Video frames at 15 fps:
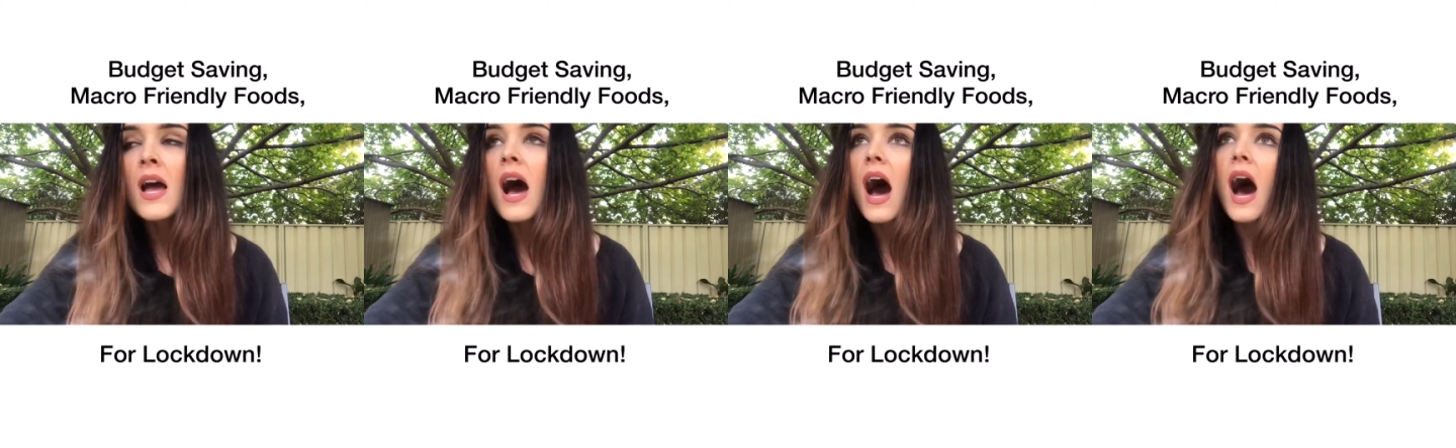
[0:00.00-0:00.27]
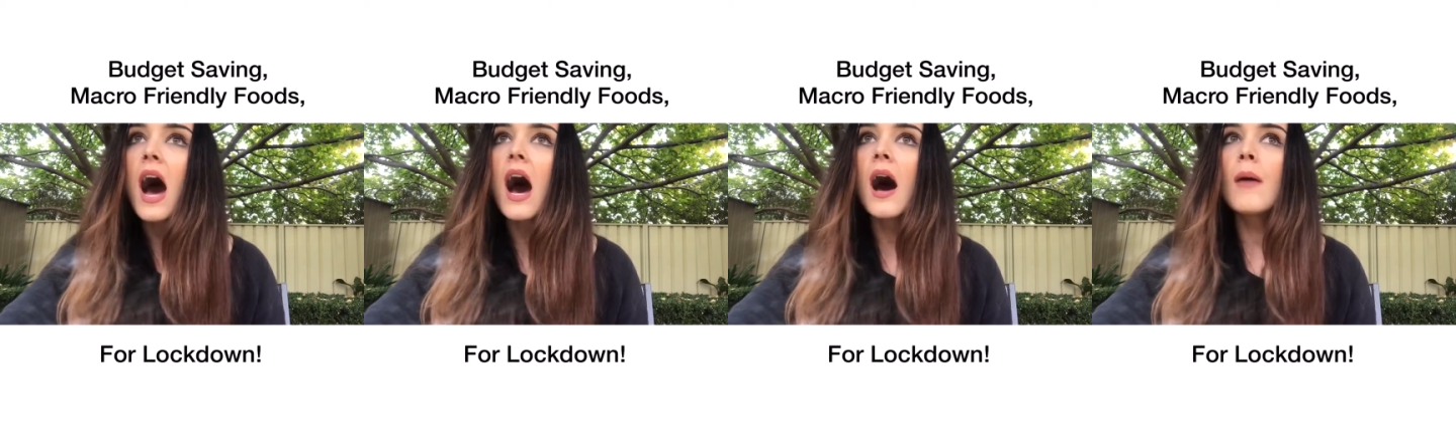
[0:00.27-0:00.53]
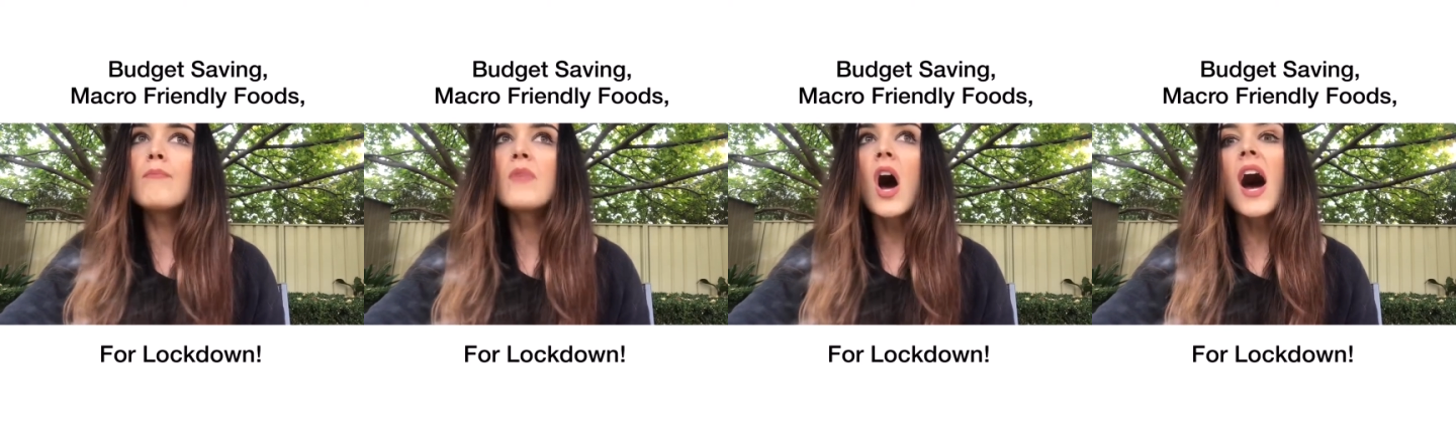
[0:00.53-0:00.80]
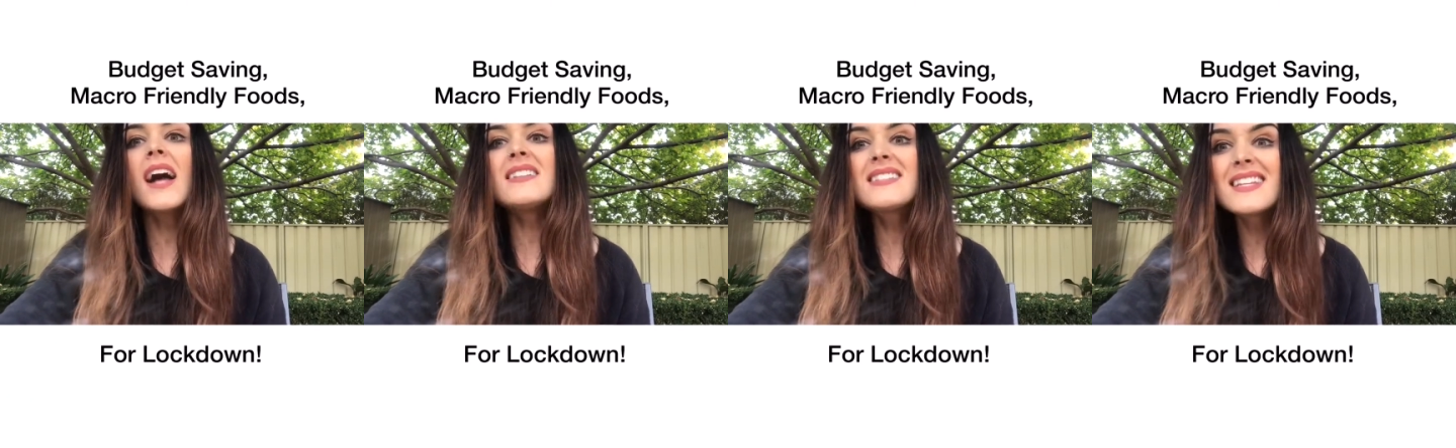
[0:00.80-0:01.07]

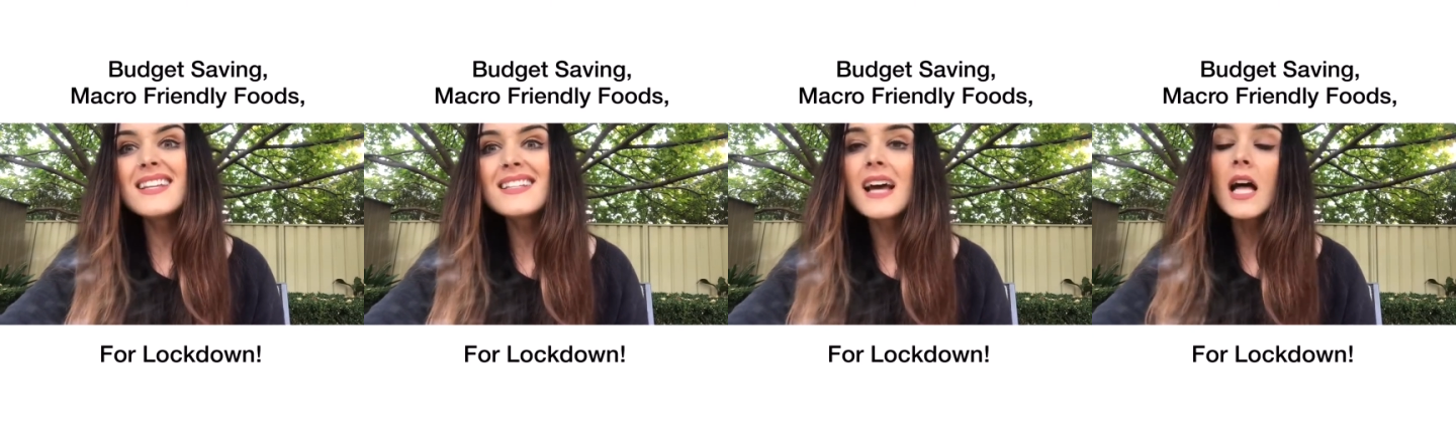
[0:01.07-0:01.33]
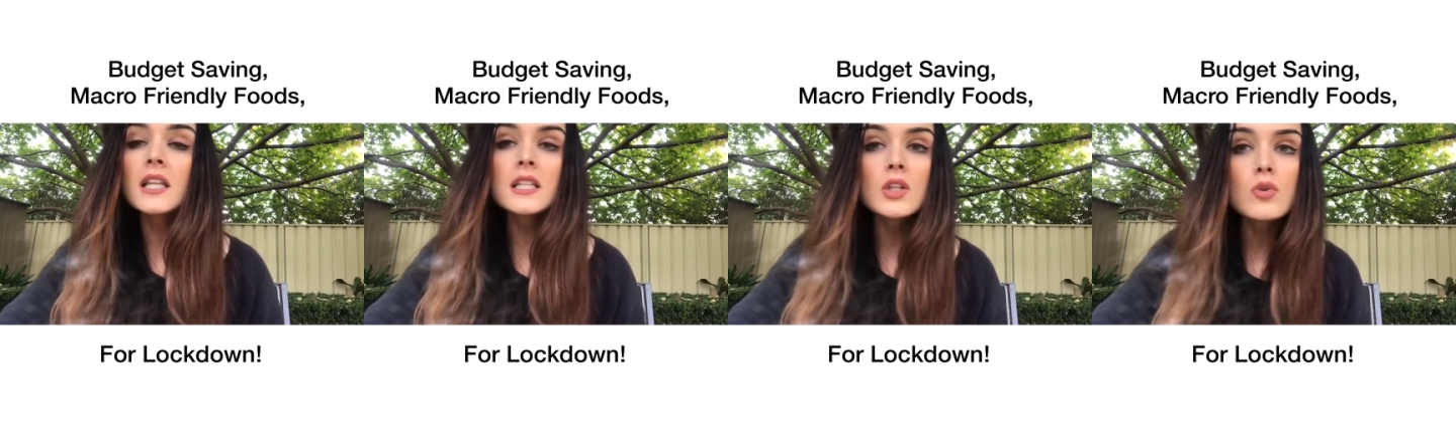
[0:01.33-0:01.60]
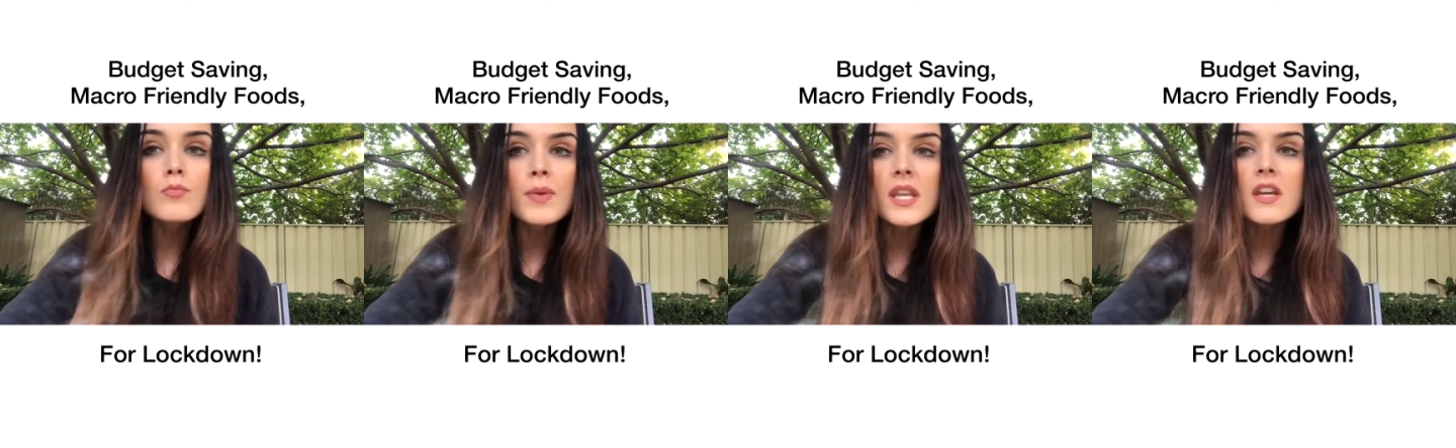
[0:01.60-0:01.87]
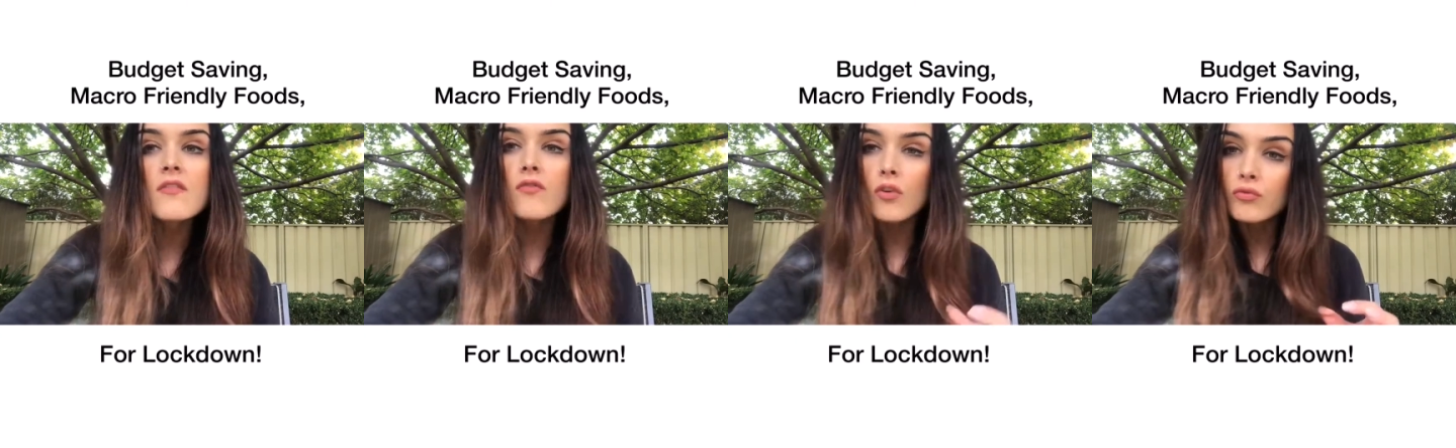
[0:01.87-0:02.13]
I did a little bit
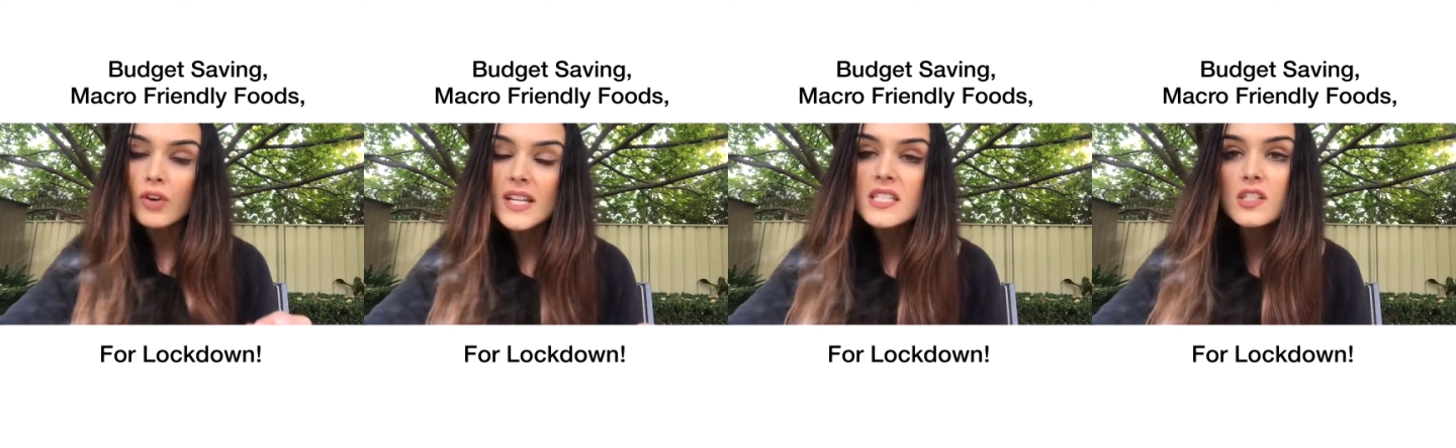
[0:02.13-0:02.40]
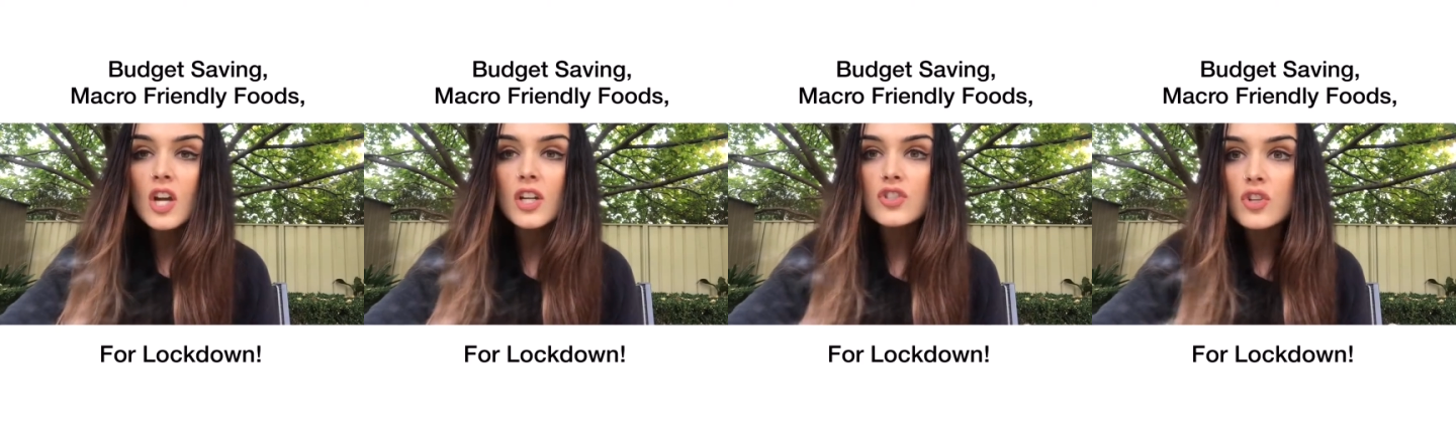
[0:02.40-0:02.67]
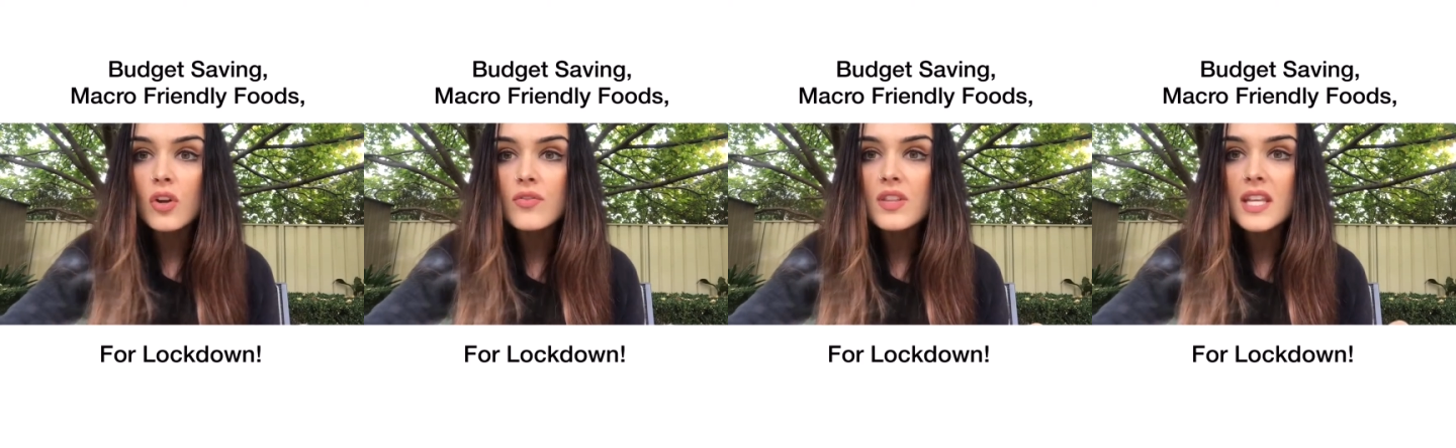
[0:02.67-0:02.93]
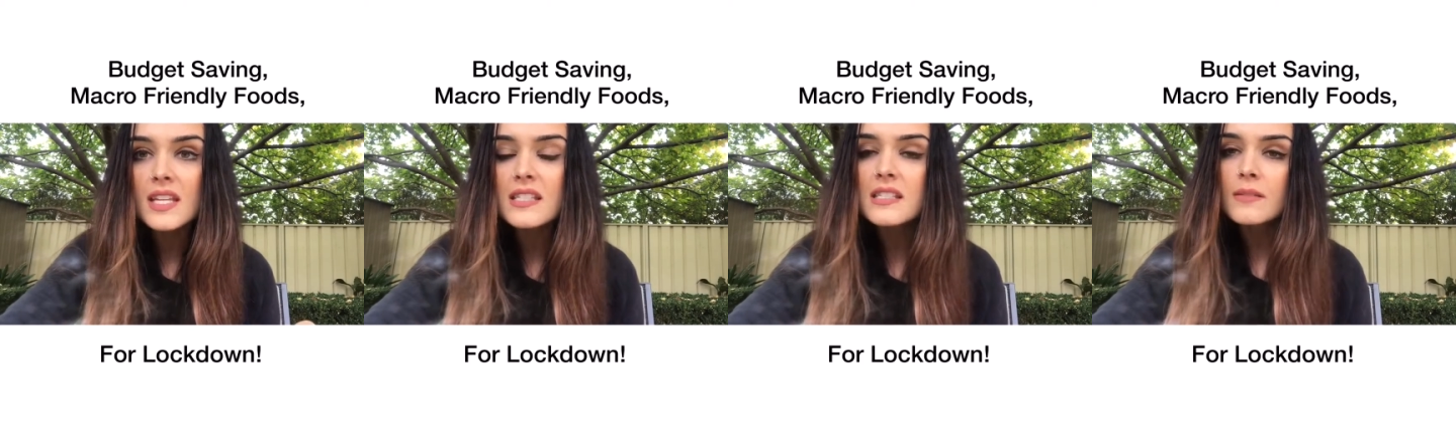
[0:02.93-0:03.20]
of research on
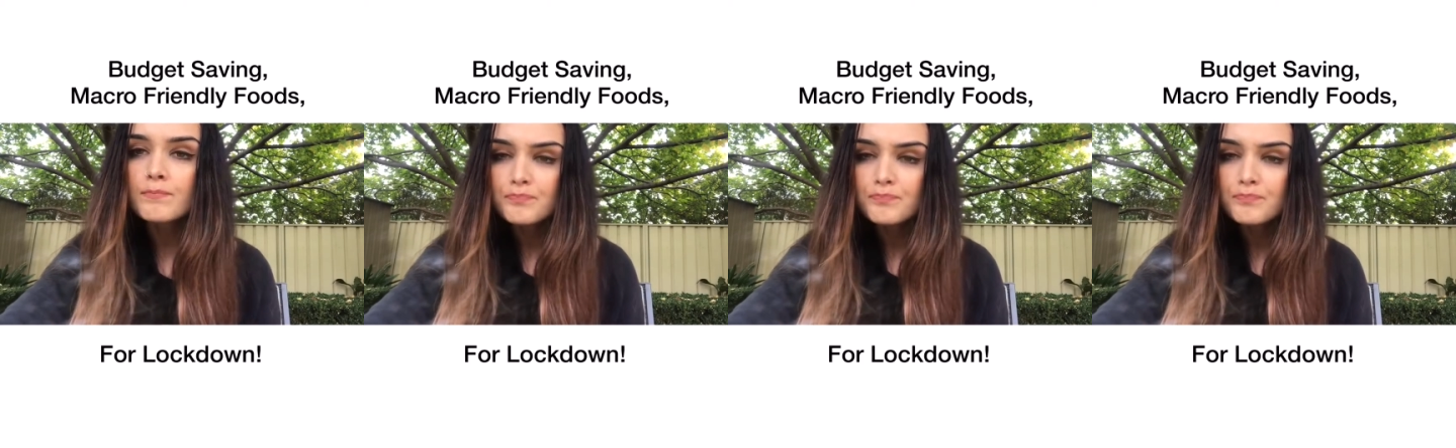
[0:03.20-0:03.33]
this.